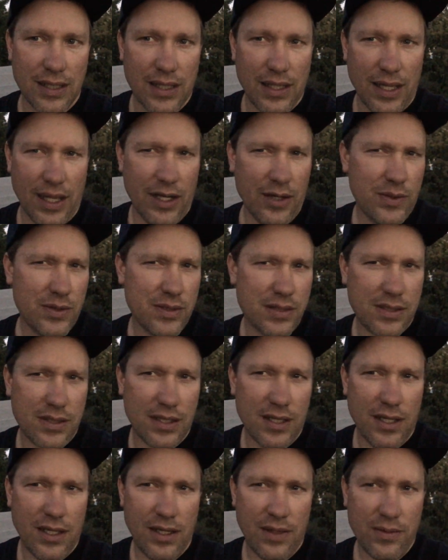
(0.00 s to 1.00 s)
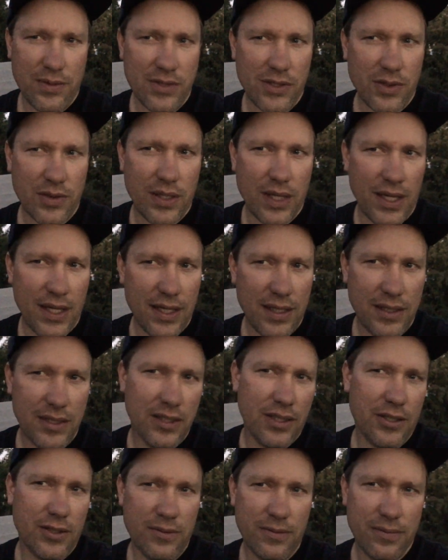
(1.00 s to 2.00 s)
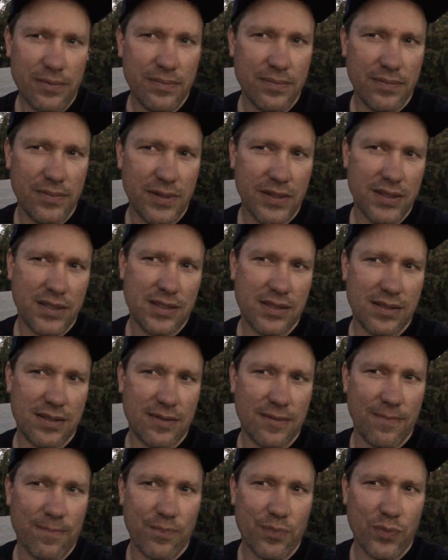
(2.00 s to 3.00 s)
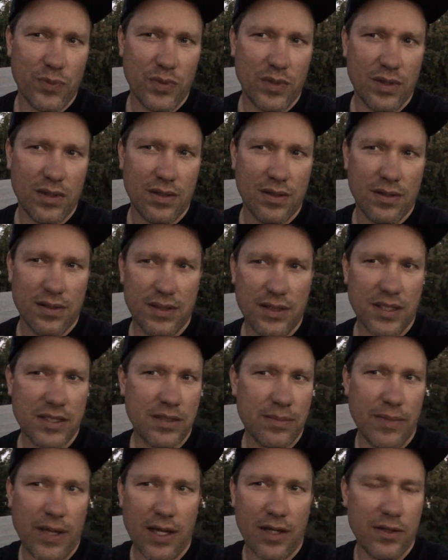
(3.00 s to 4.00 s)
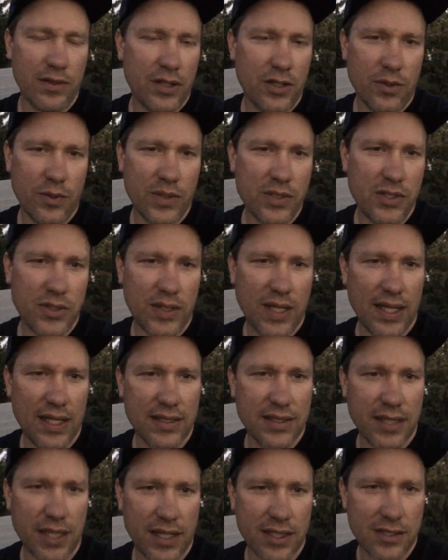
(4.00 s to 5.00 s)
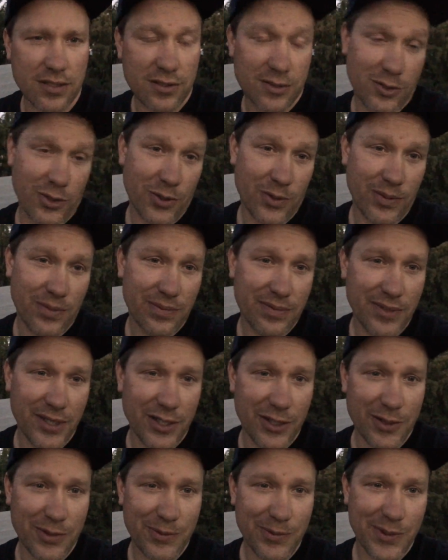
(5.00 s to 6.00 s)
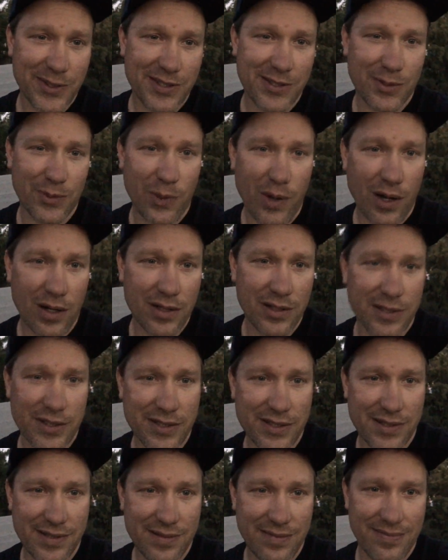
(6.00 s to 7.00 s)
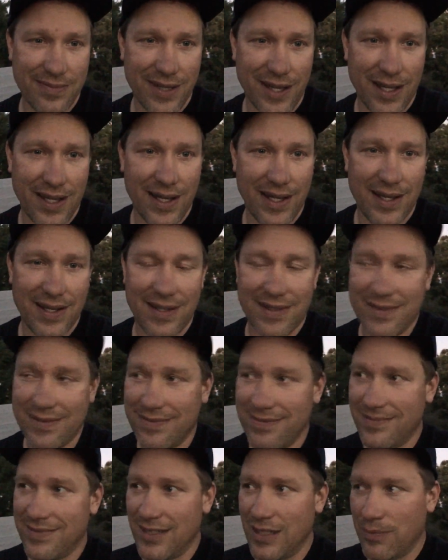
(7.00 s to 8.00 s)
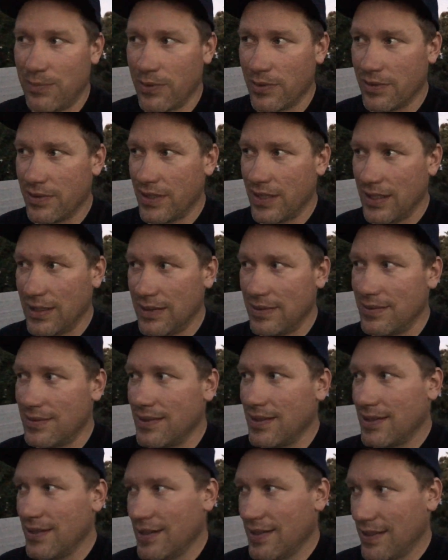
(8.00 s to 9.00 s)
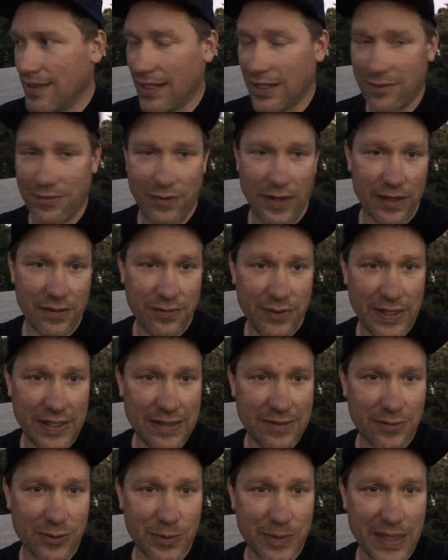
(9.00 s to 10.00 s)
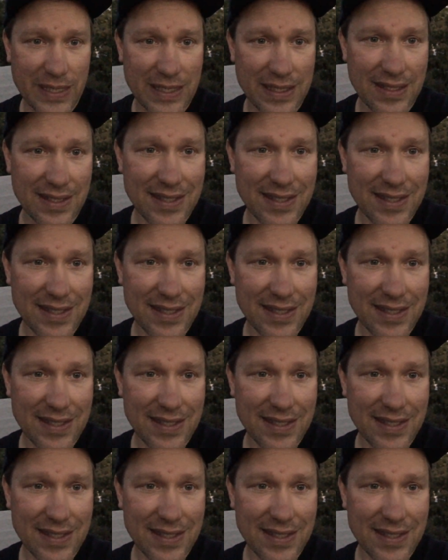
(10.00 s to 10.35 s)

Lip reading: And it was okay. You know, it doesn't matter. You know, once you can't touch. So you know, once the water is deeper than like 5 feet for me,